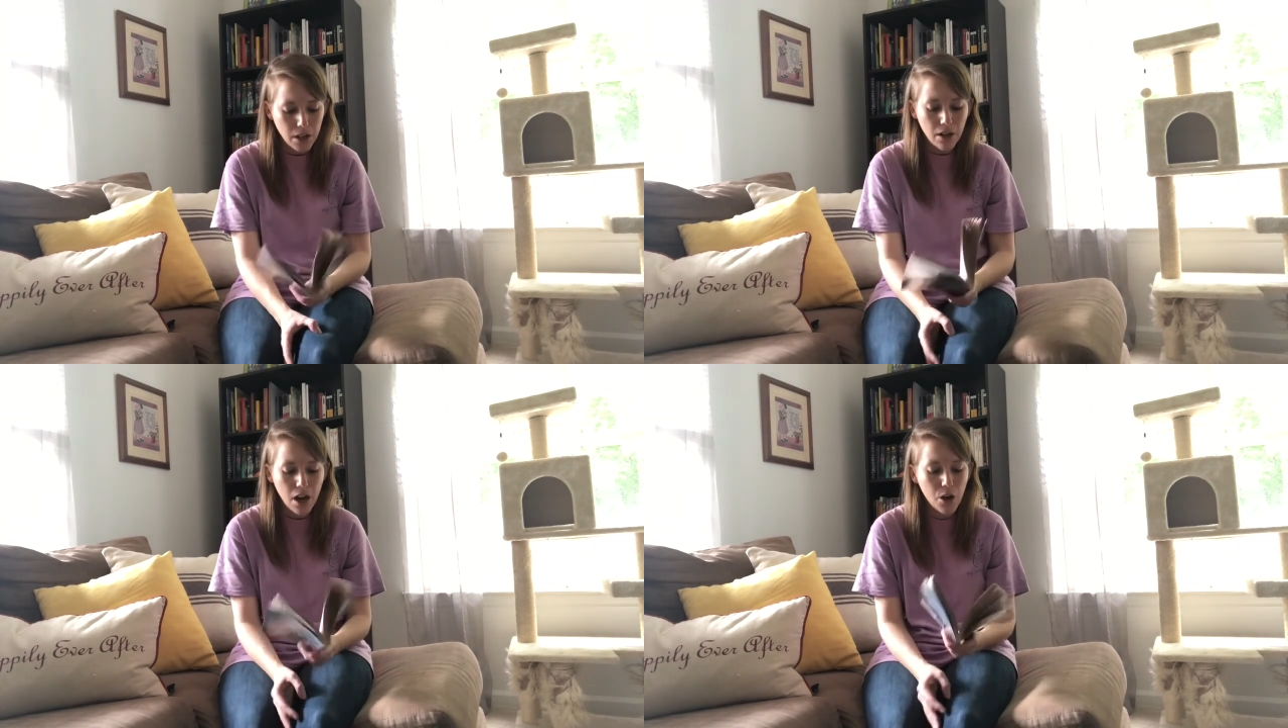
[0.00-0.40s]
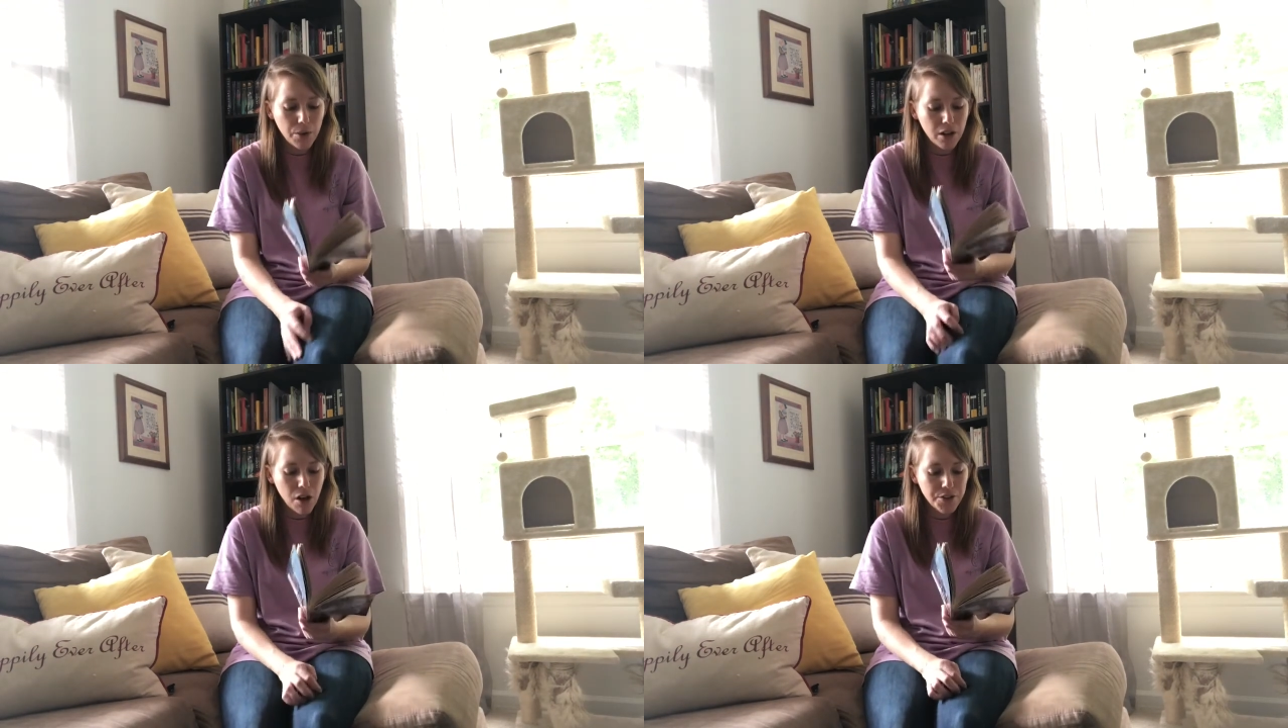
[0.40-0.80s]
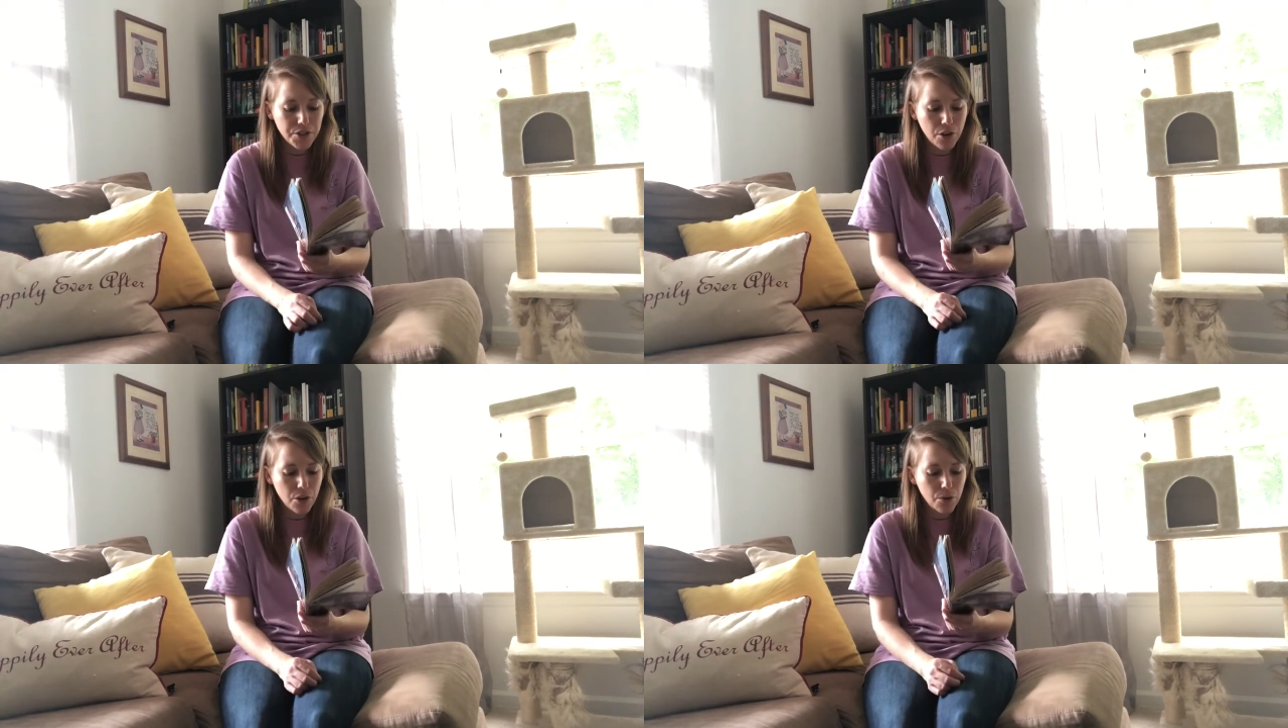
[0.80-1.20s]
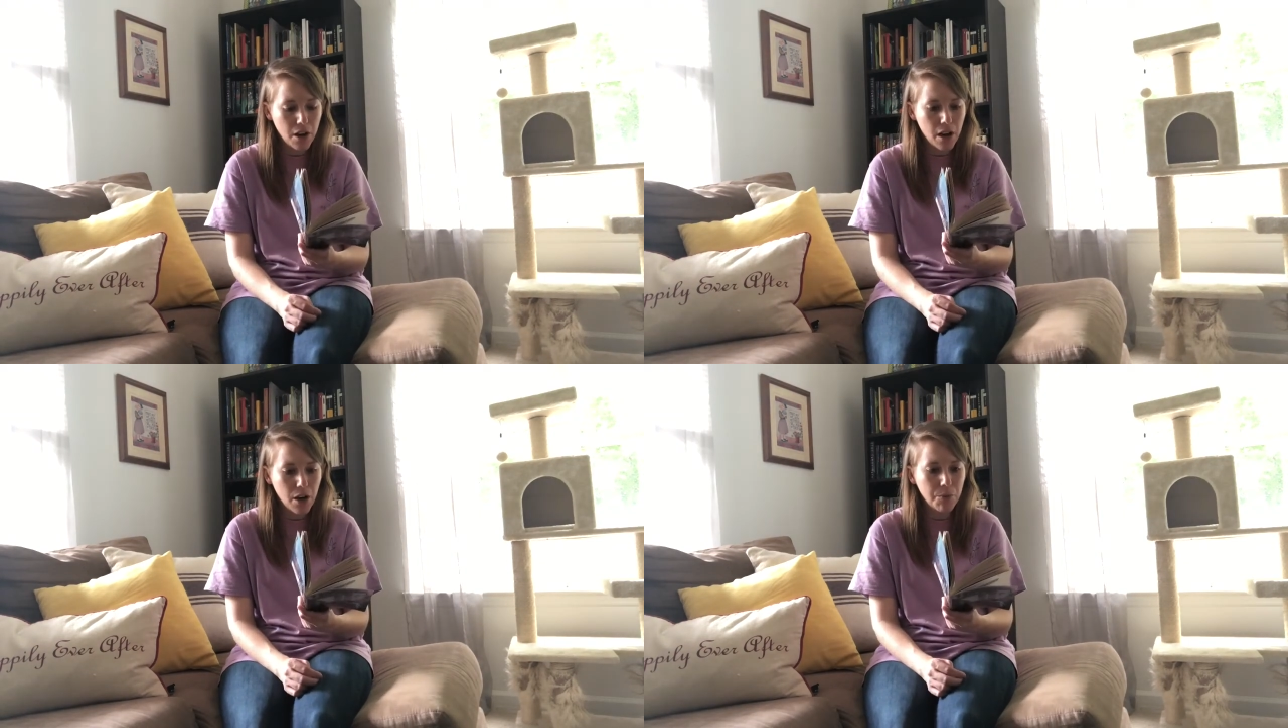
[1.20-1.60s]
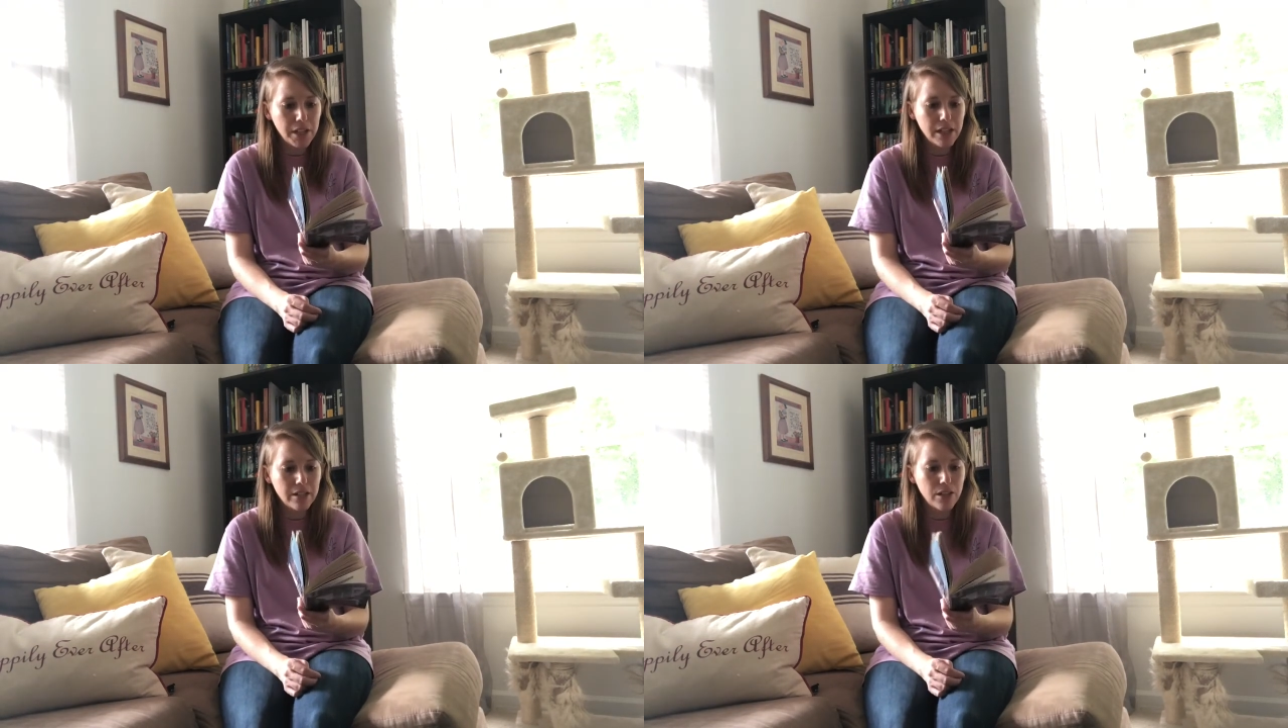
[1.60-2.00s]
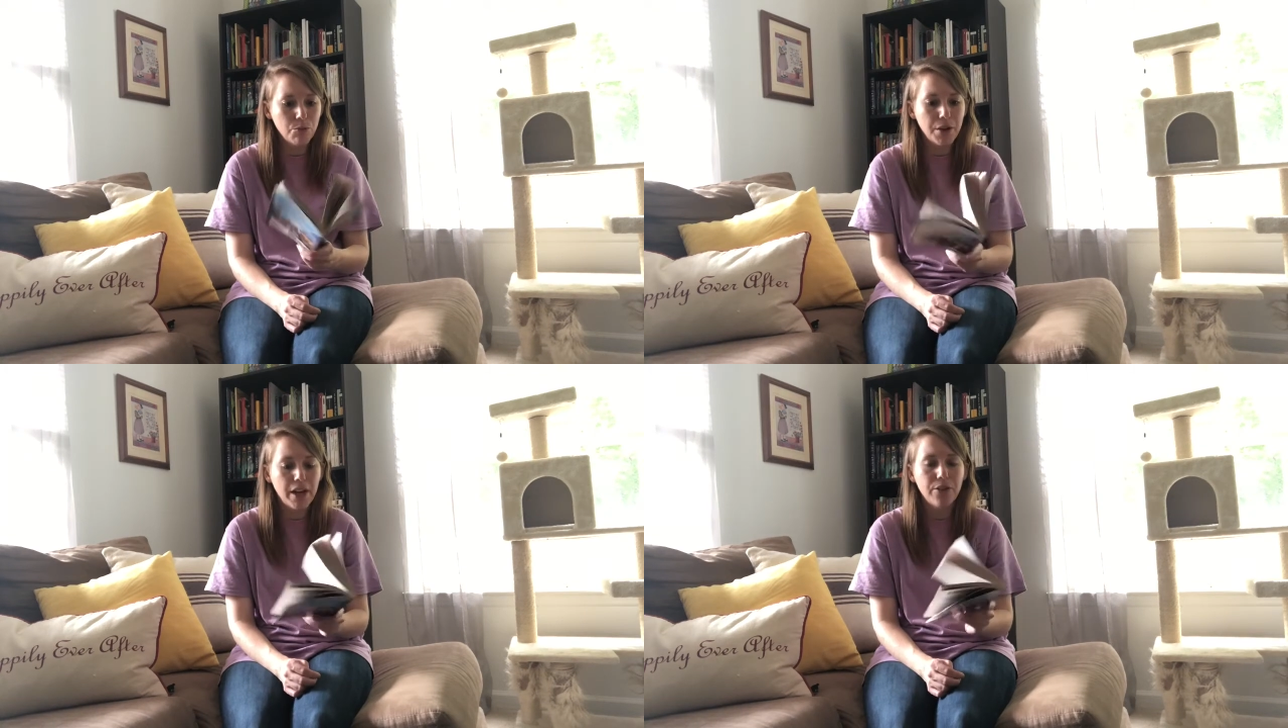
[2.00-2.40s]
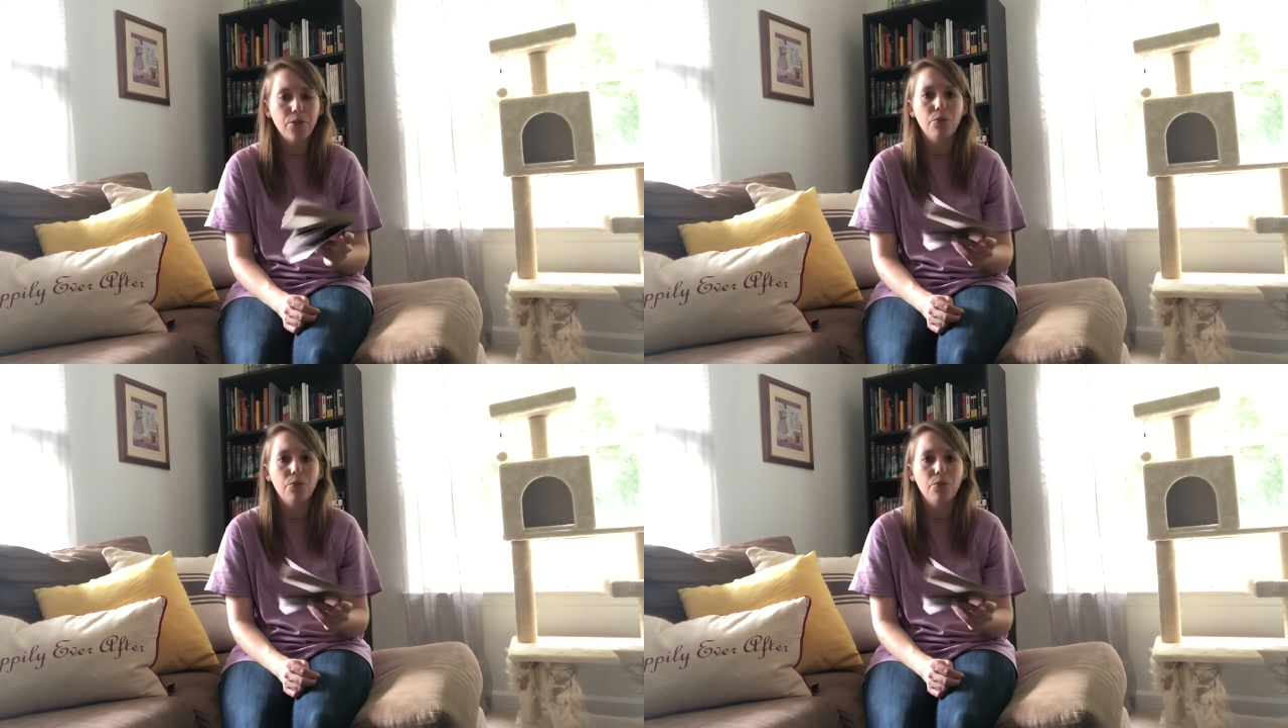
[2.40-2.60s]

Oh, and also we ended with